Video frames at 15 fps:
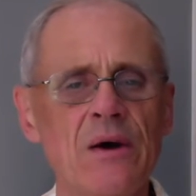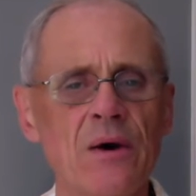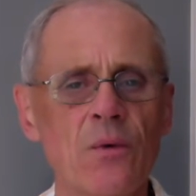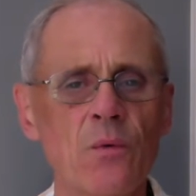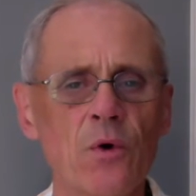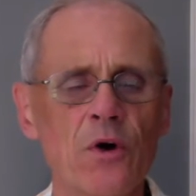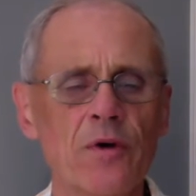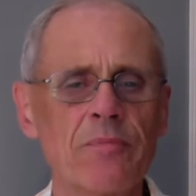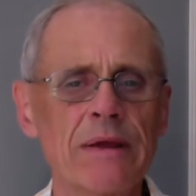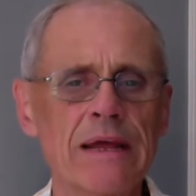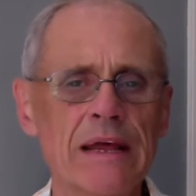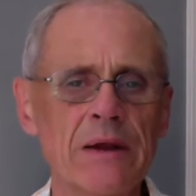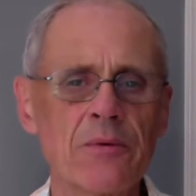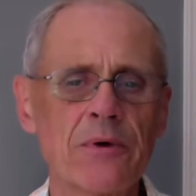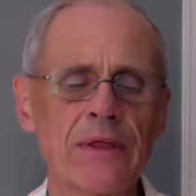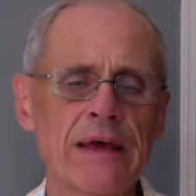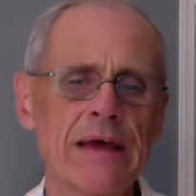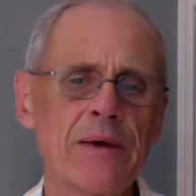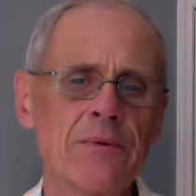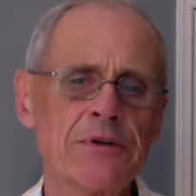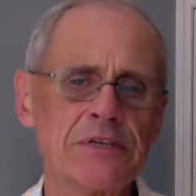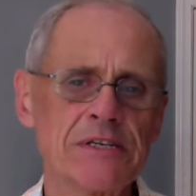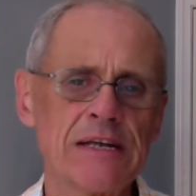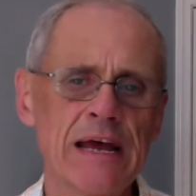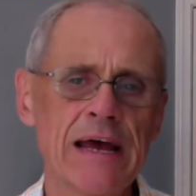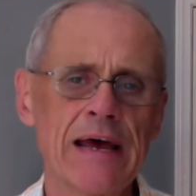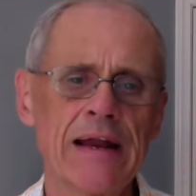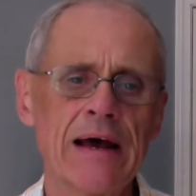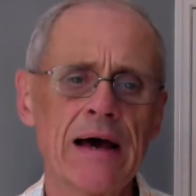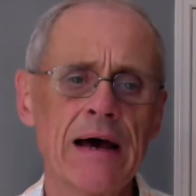word beginning with A, which is
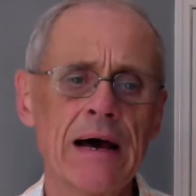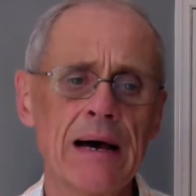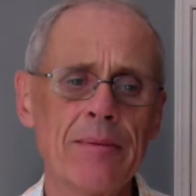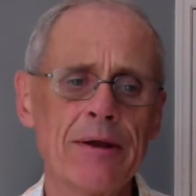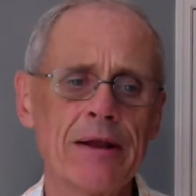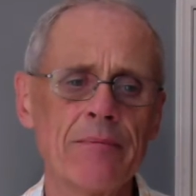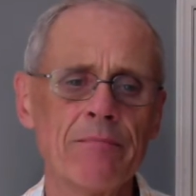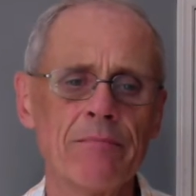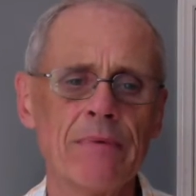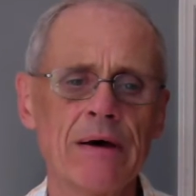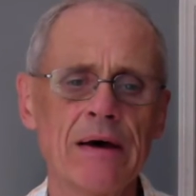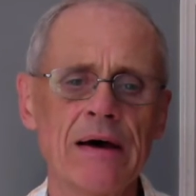ad hominem,